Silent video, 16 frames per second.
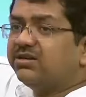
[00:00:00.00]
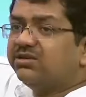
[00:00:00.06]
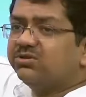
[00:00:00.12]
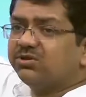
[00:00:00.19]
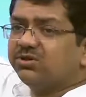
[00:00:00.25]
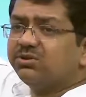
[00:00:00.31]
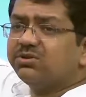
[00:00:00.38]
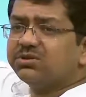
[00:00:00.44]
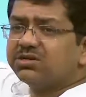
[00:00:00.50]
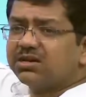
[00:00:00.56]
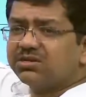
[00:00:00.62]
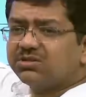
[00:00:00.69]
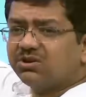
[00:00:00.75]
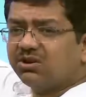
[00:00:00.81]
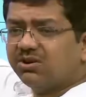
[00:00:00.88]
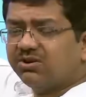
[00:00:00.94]
So, those are
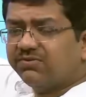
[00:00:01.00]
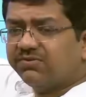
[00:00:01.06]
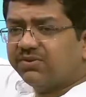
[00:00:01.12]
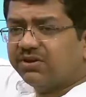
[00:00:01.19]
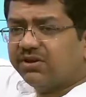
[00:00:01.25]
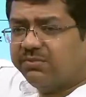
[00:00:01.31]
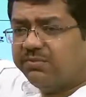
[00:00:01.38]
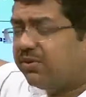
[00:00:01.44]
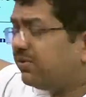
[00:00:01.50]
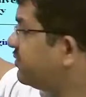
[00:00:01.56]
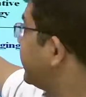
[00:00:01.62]
sort of a rip off